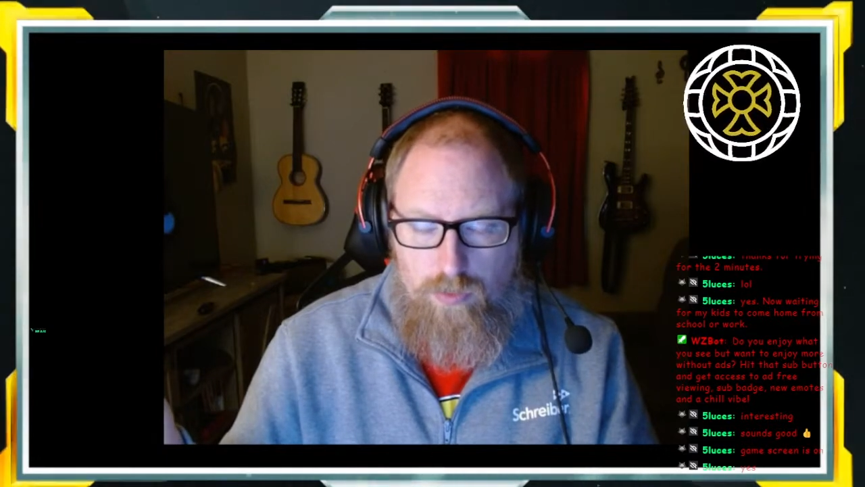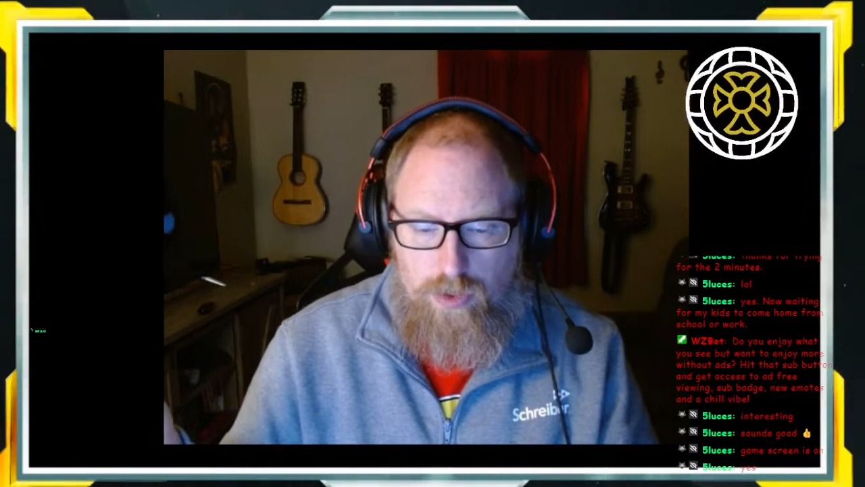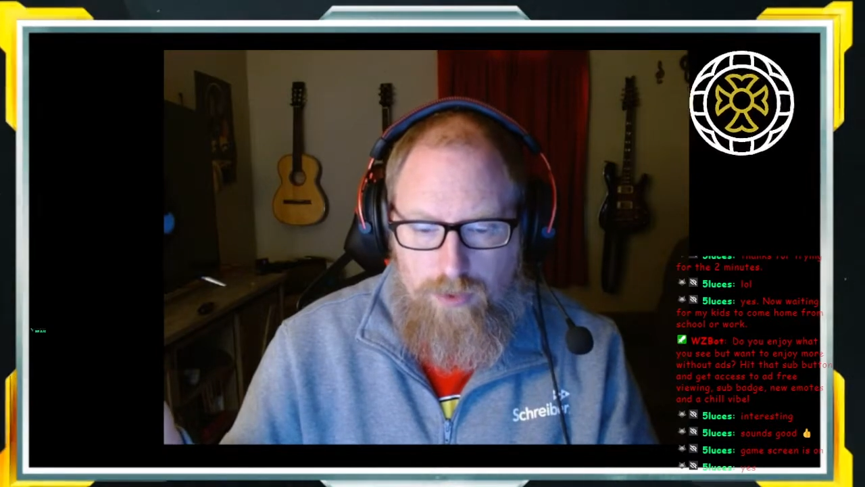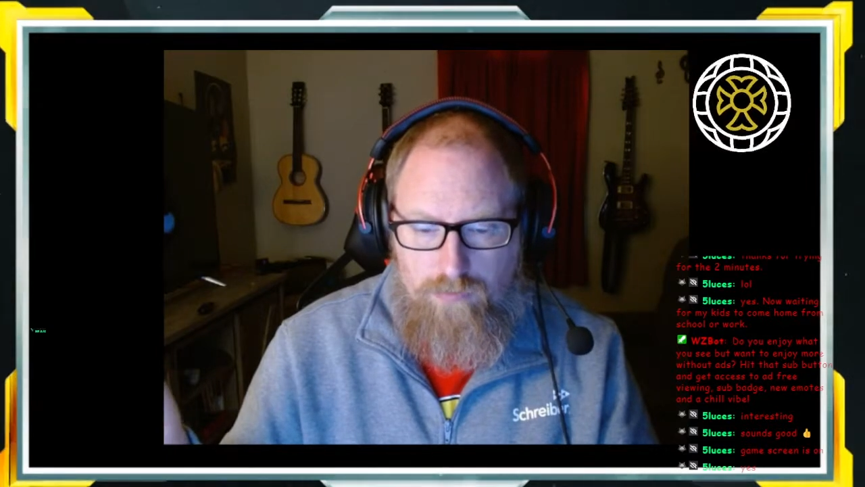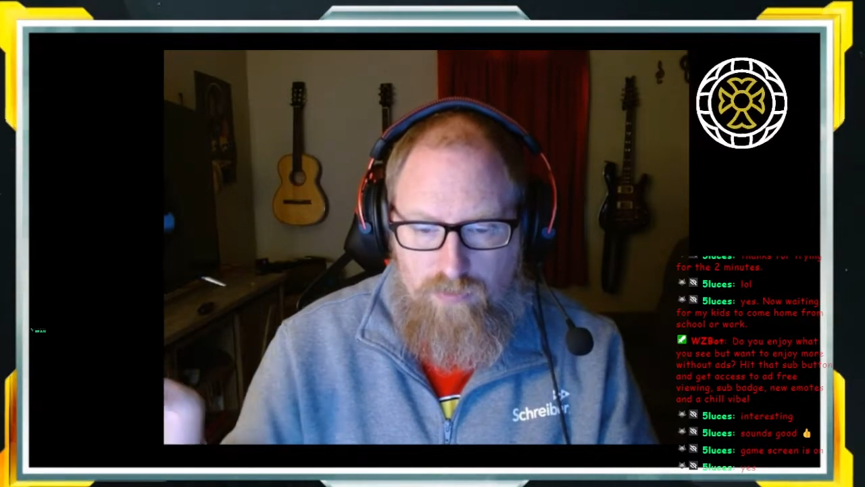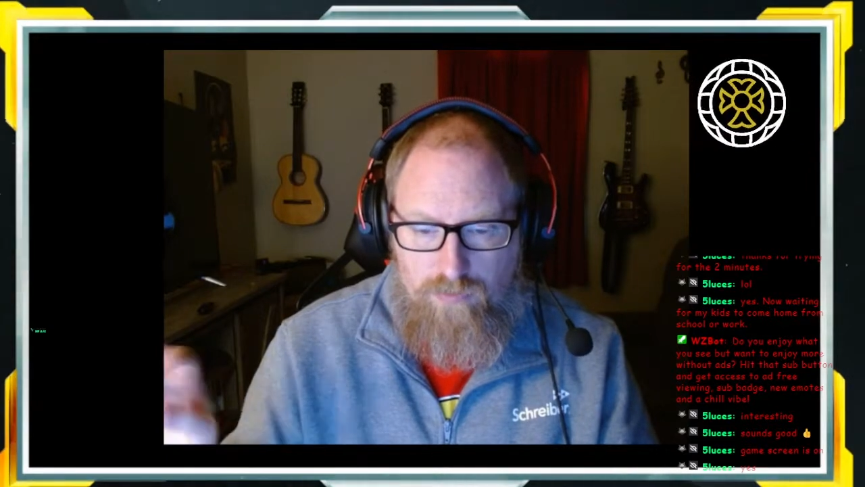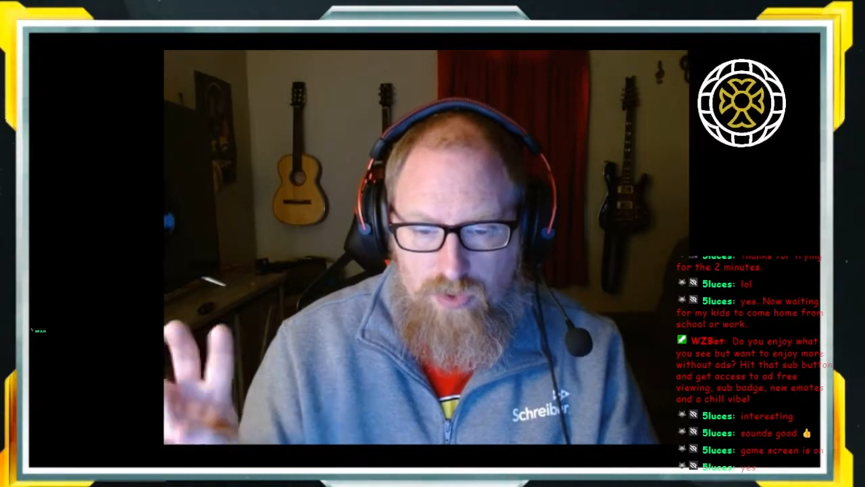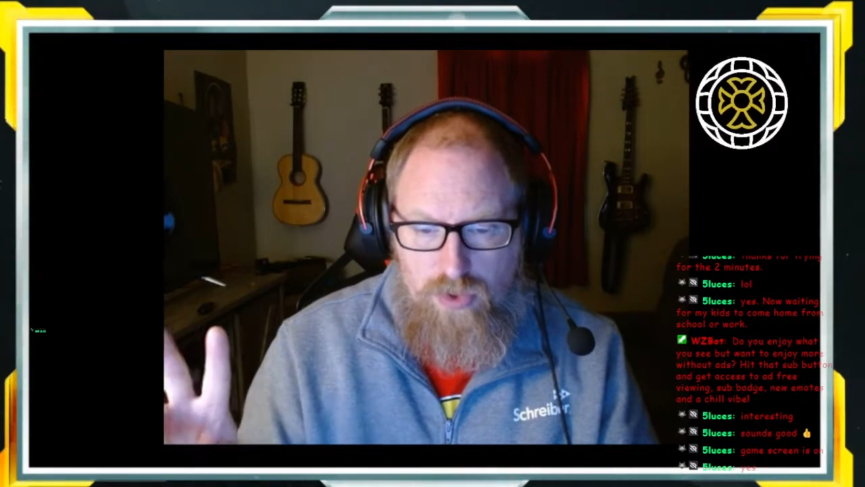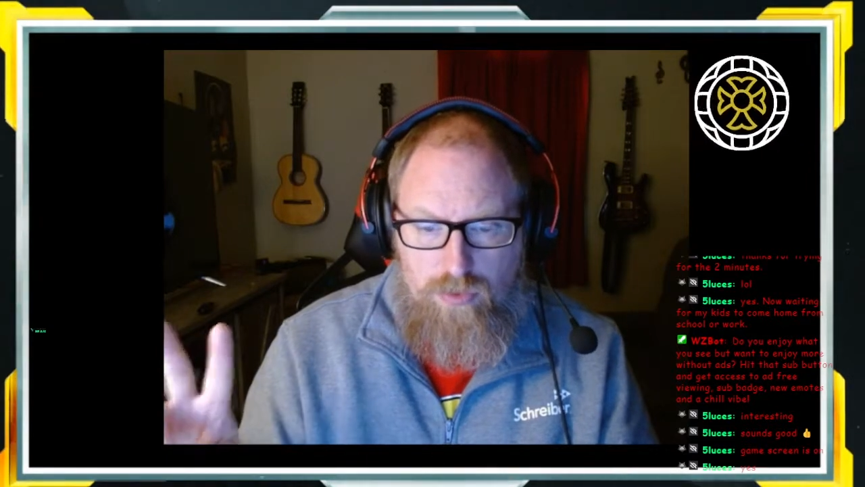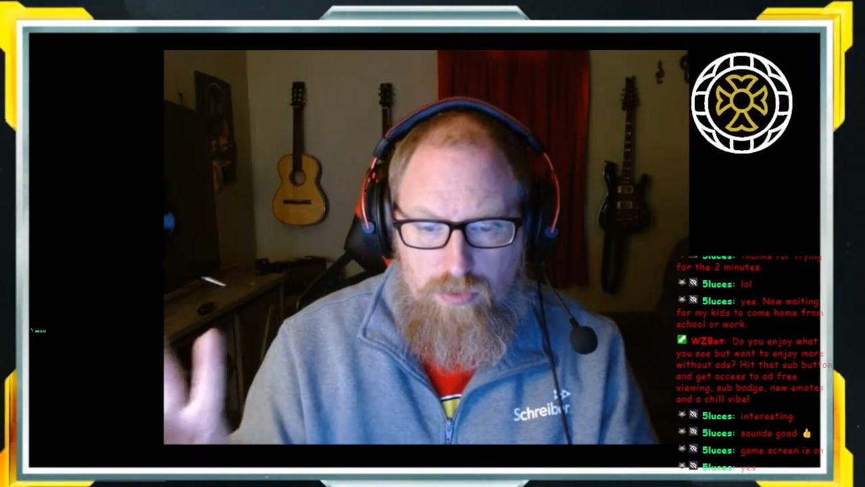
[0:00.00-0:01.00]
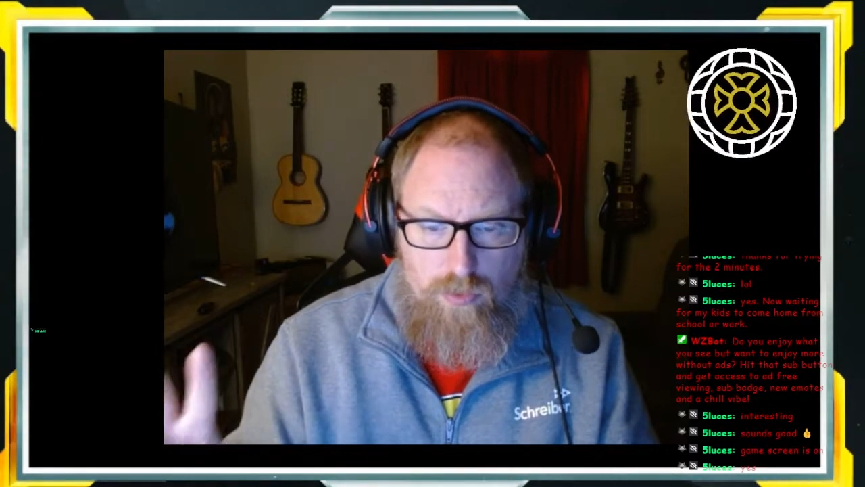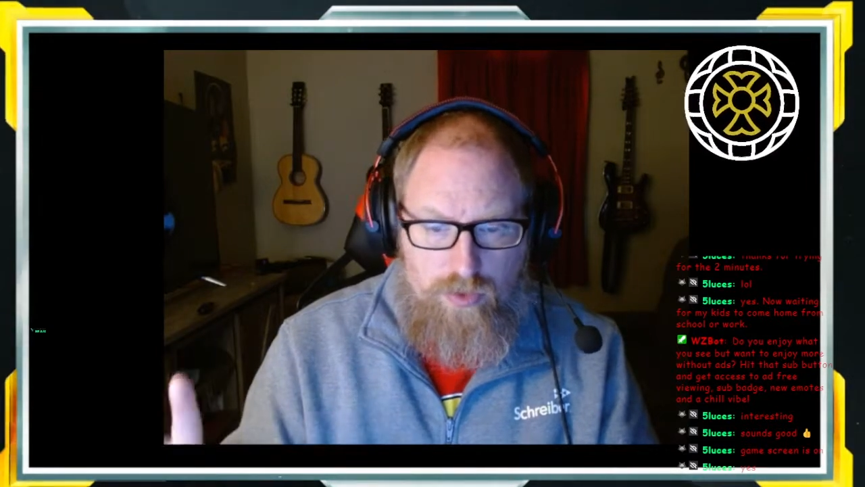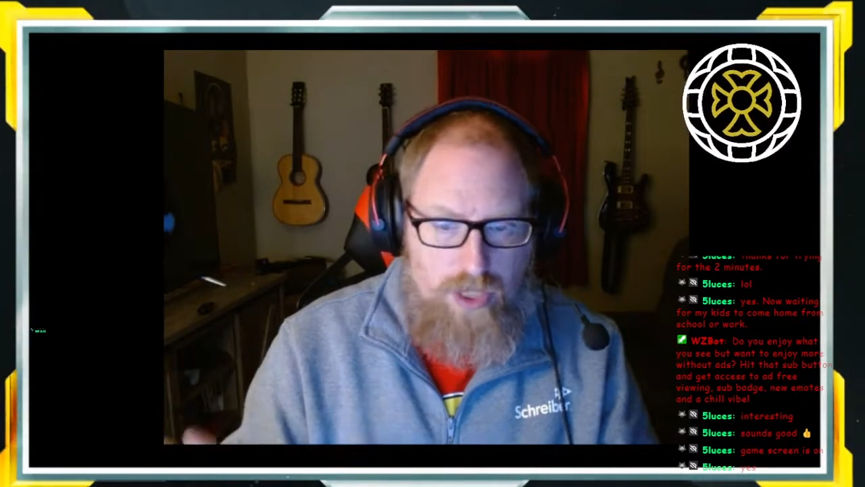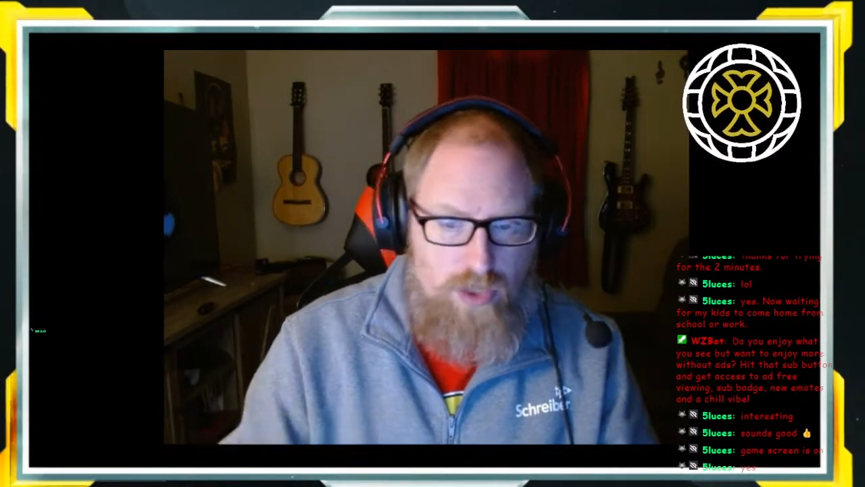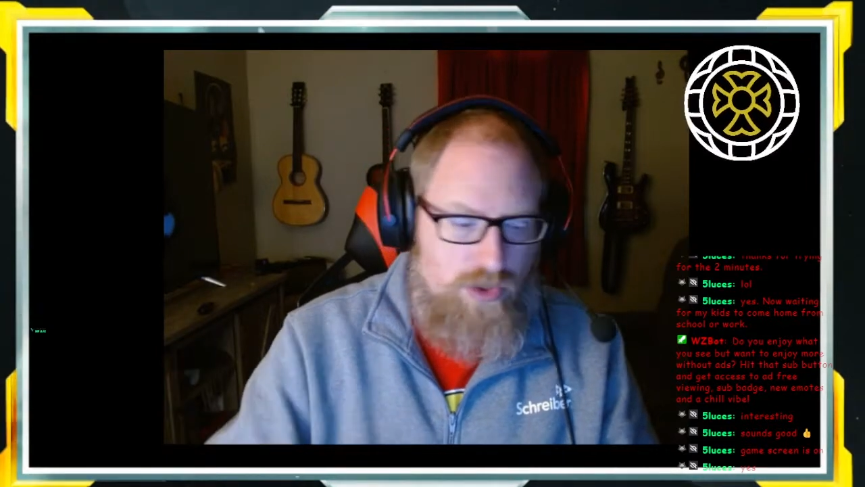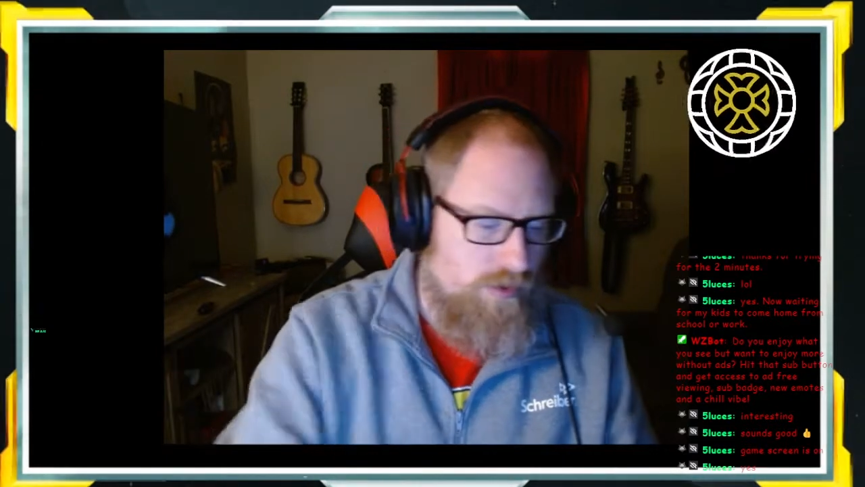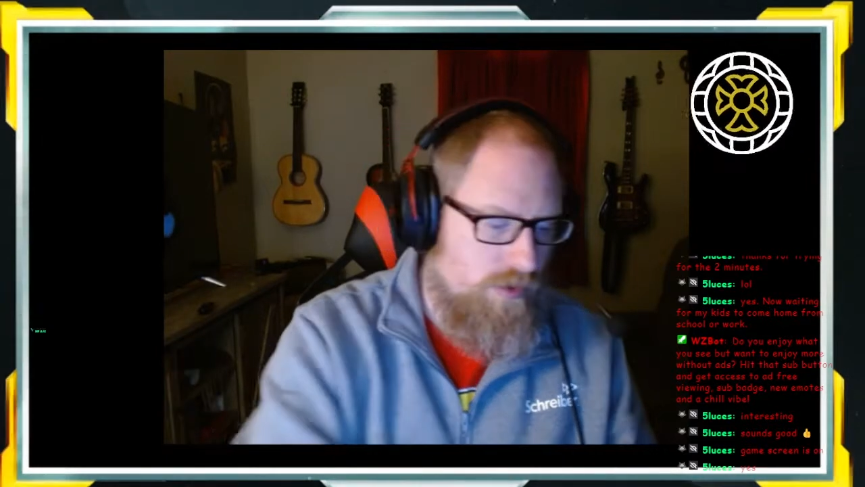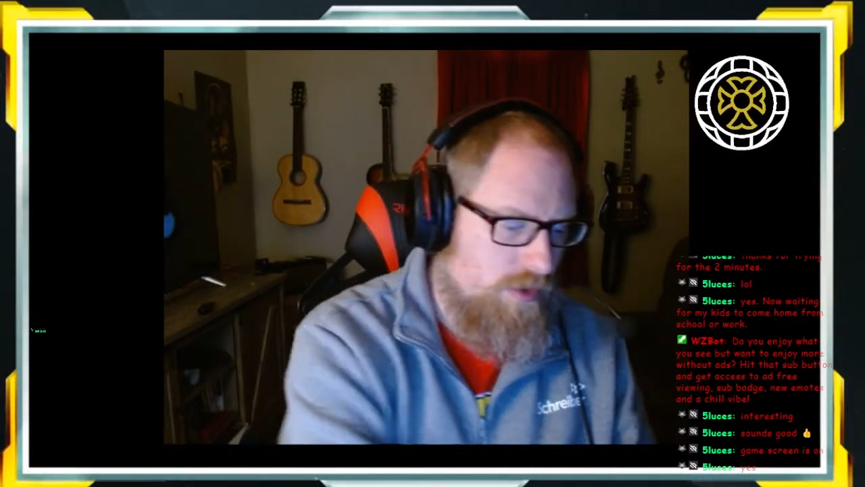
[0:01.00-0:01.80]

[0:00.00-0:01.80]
come from two locations.